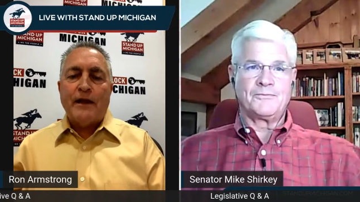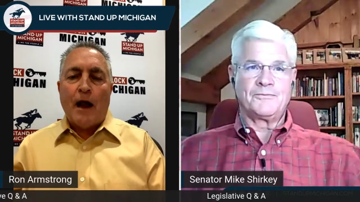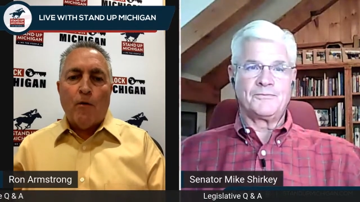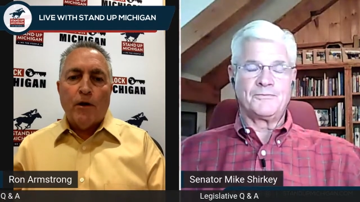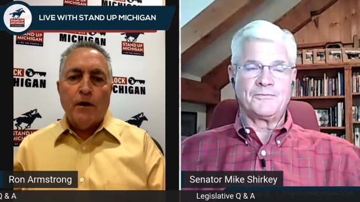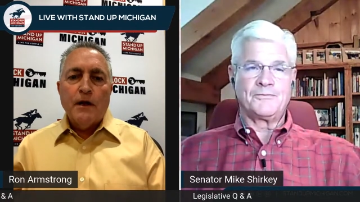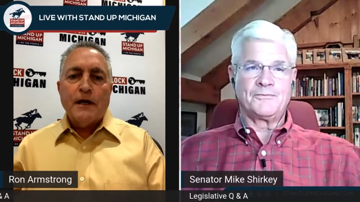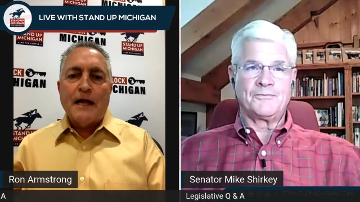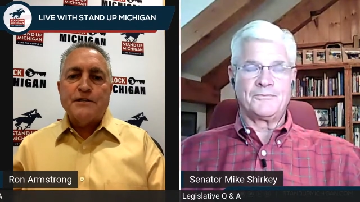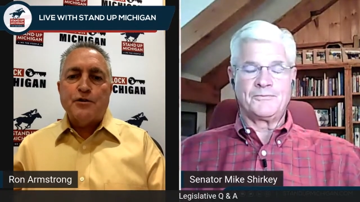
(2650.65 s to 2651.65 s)
Speaker 1: and our
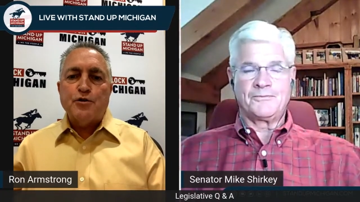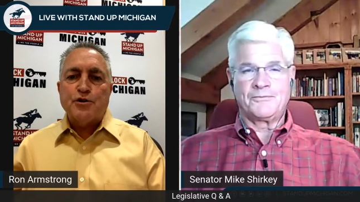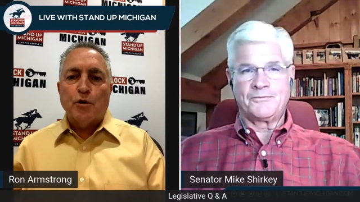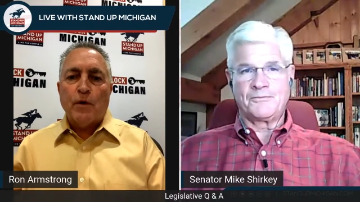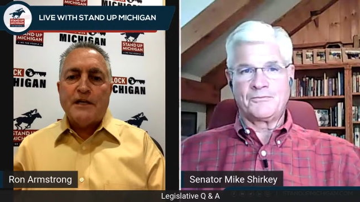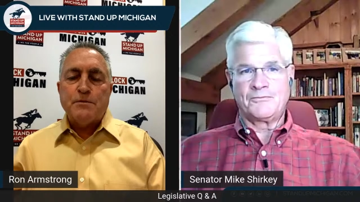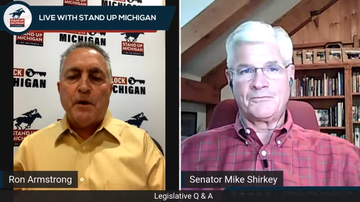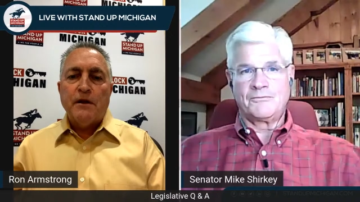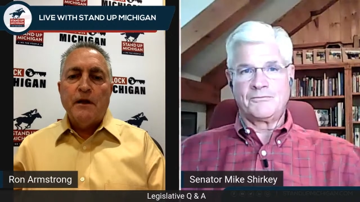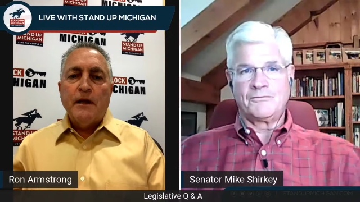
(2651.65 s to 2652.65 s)
constitutional
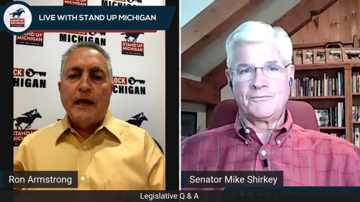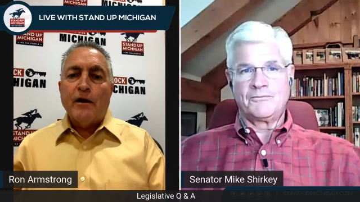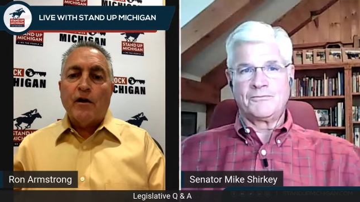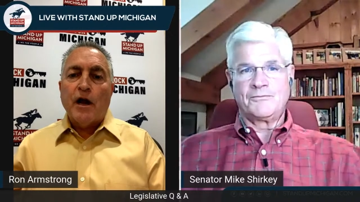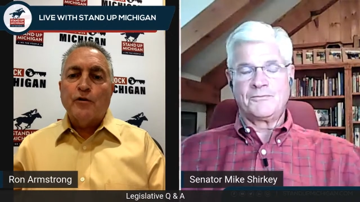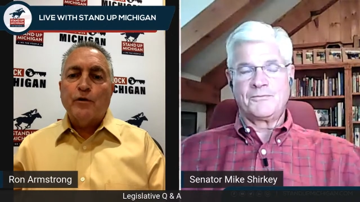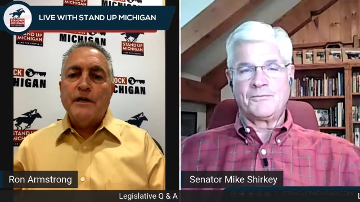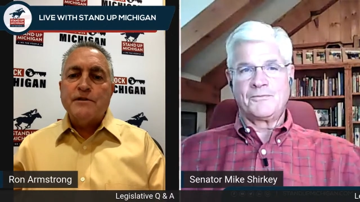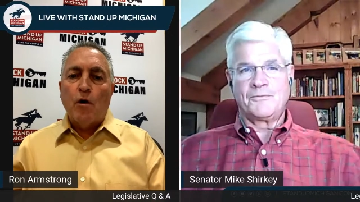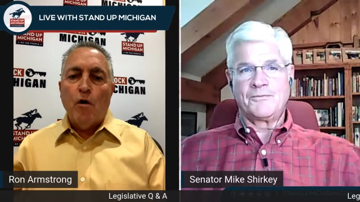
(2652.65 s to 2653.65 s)
rights, but in our
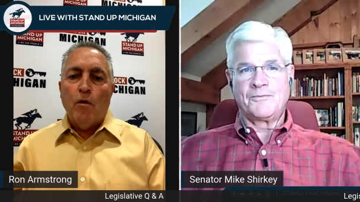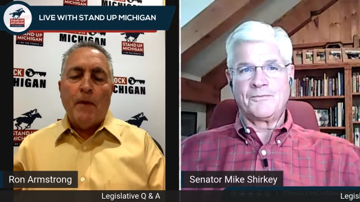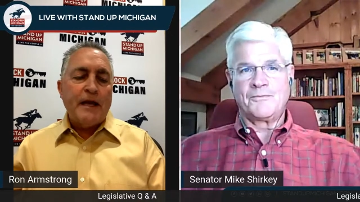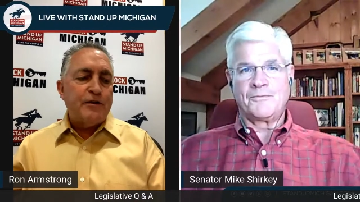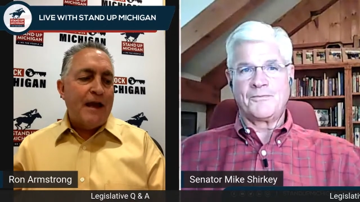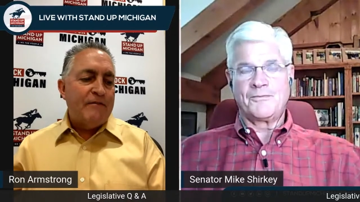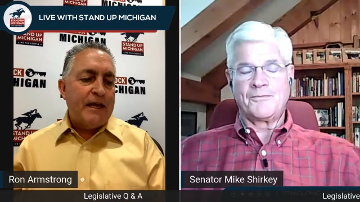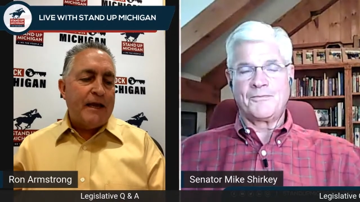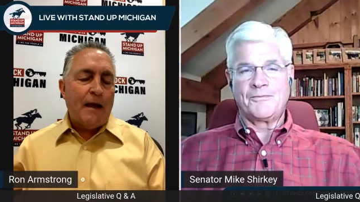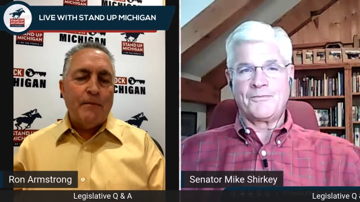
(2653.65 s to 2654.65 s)
country as a whole. Mike, do you
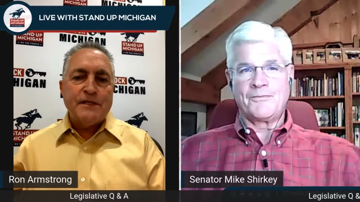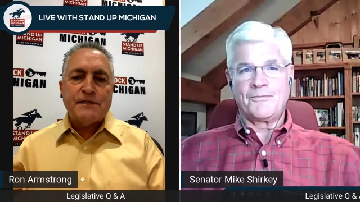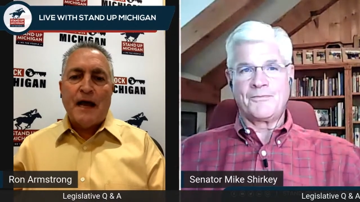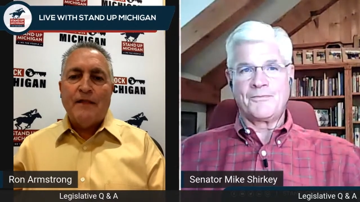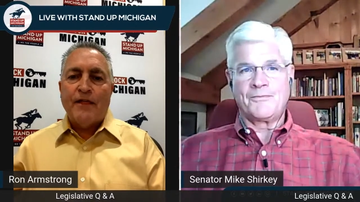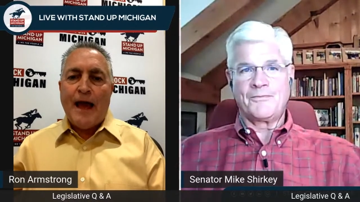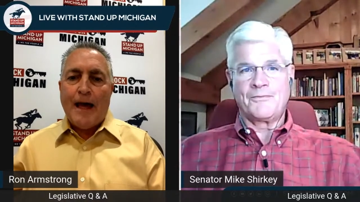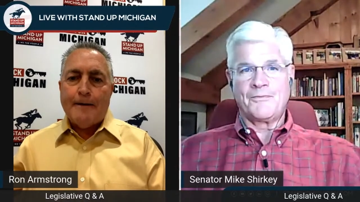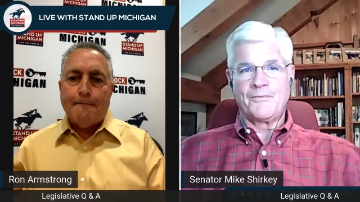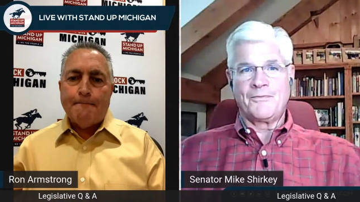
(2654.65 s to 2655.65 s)
have any comments on
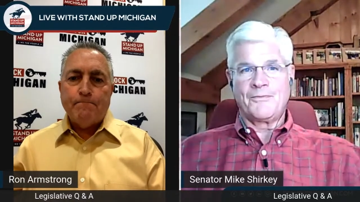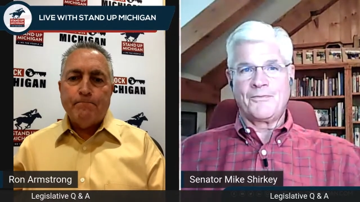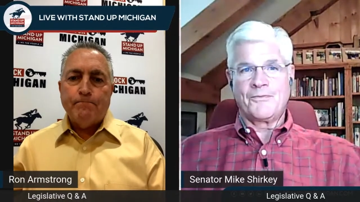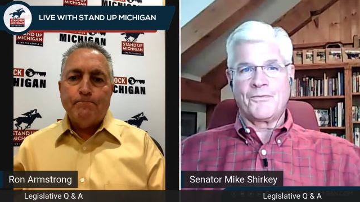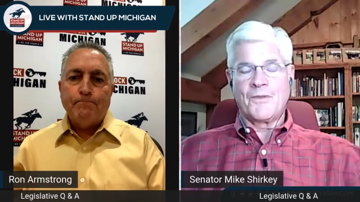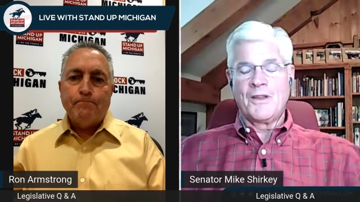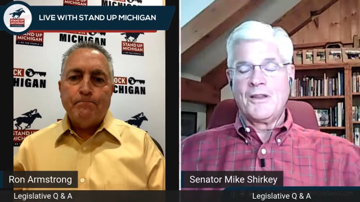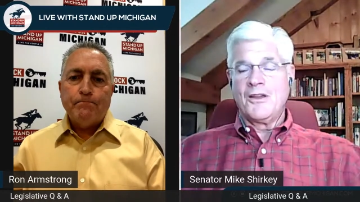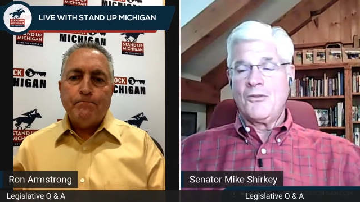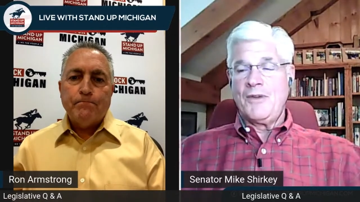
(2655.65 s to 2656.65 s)
that?
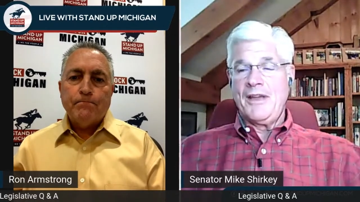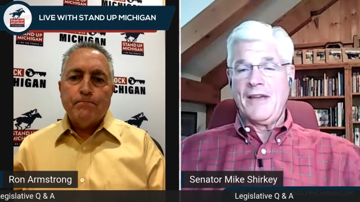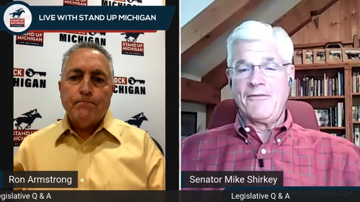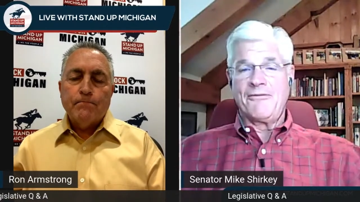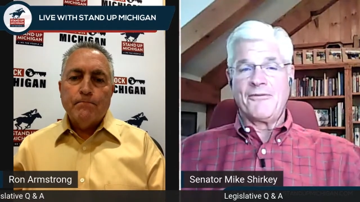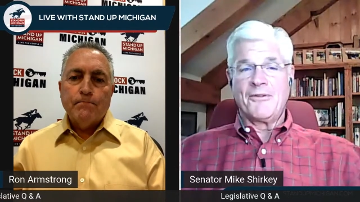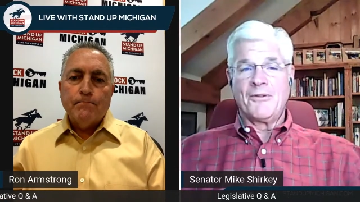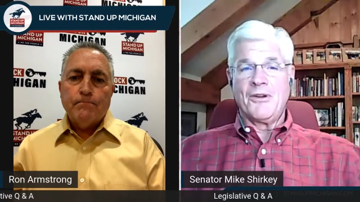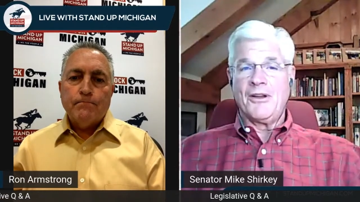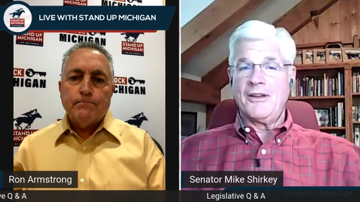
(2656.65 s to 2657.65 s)
Speaker 2: We have
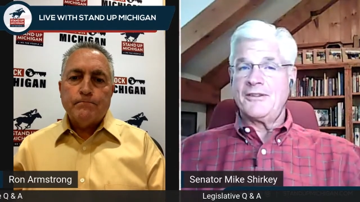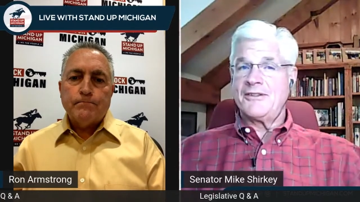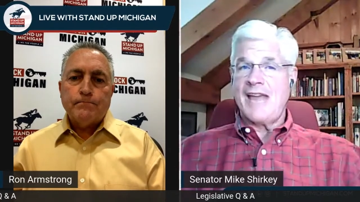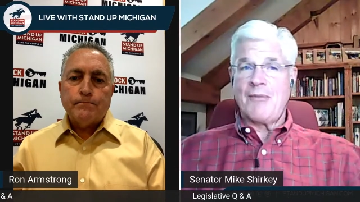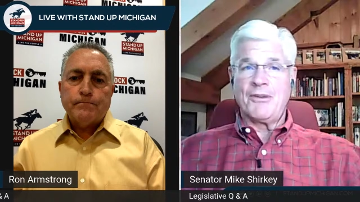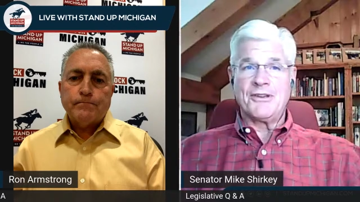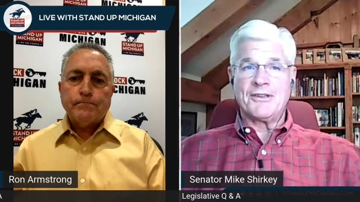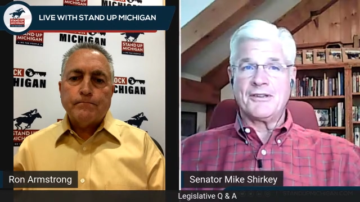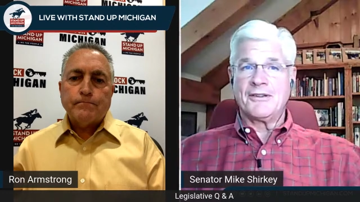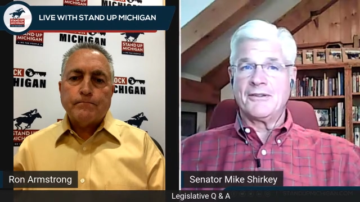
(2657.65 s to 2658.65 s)

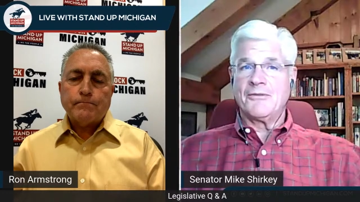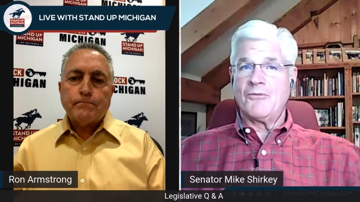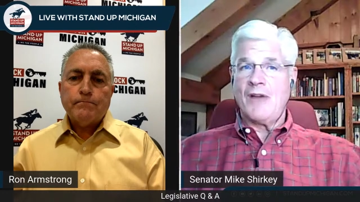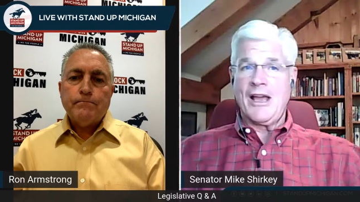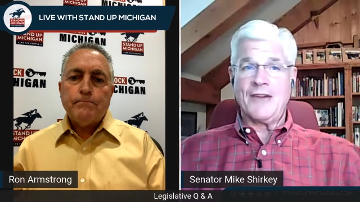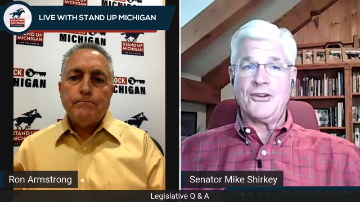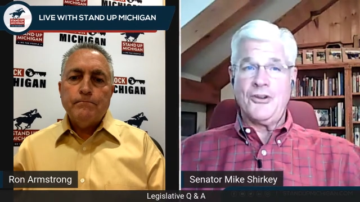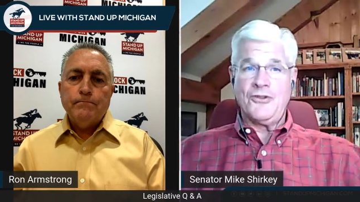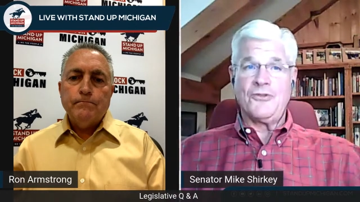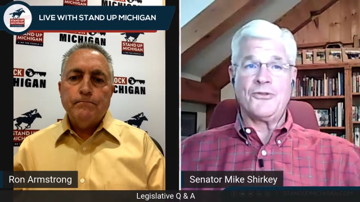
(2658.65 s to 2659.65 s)
established, Ron,
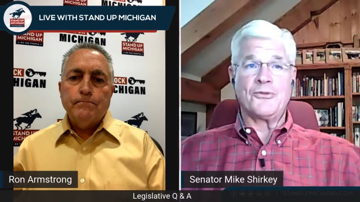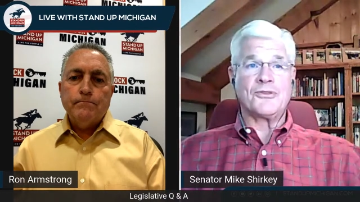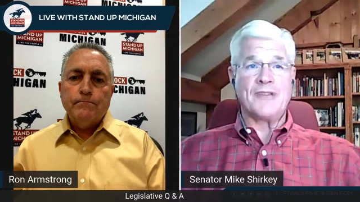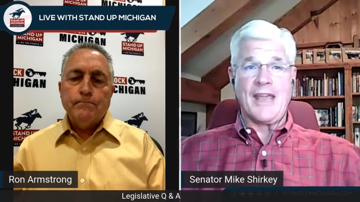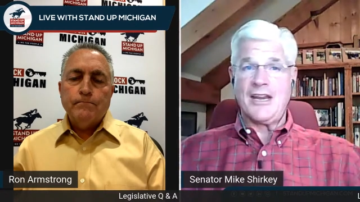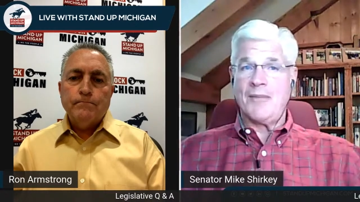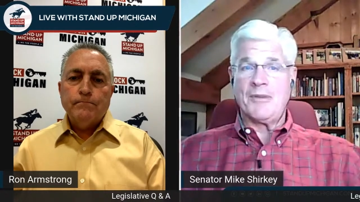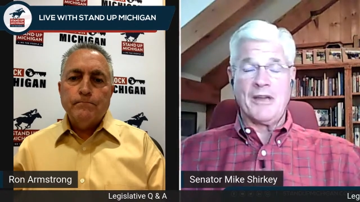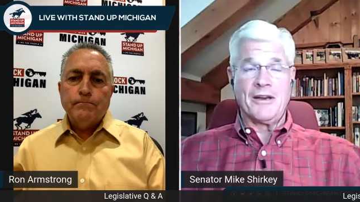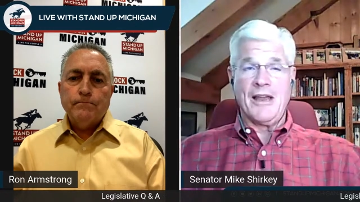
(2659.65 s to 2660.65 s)
you through Stand Up
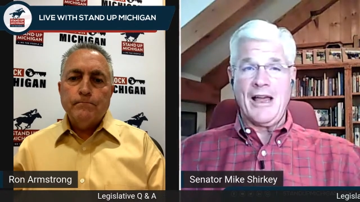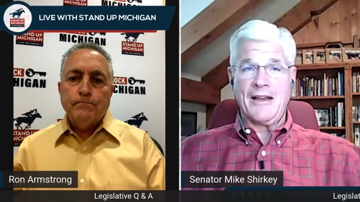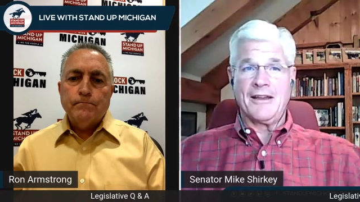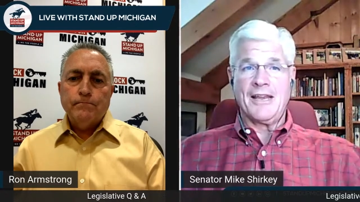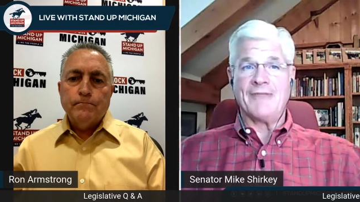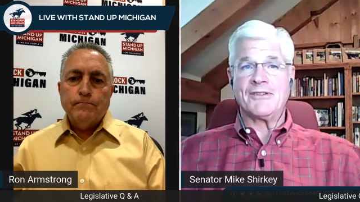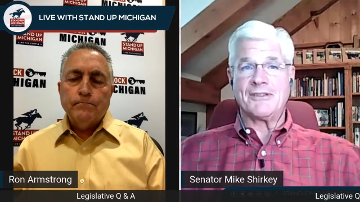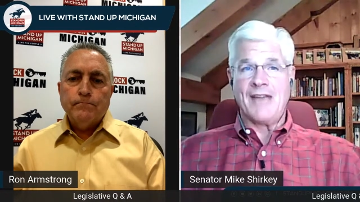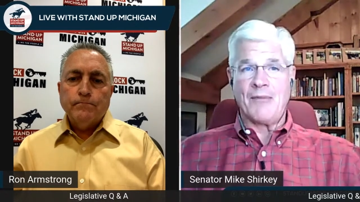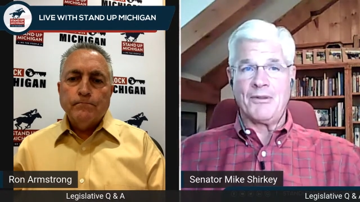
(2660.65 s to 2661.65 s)
and Unlock have
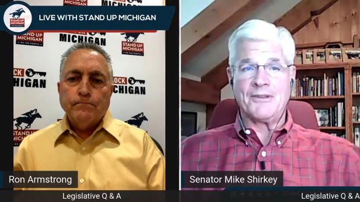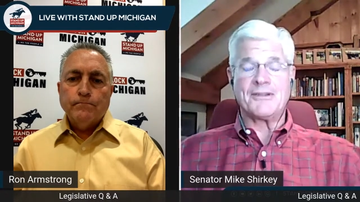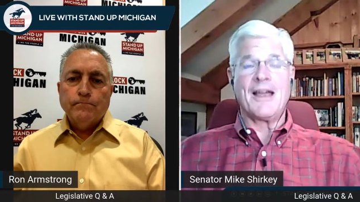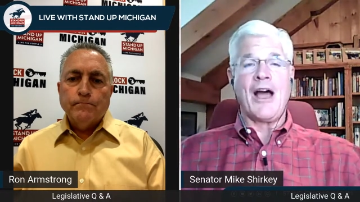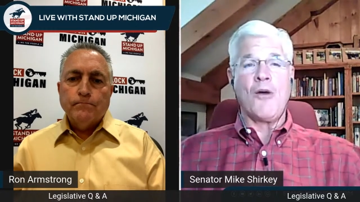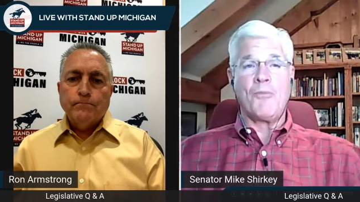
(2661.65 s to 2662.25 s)
established how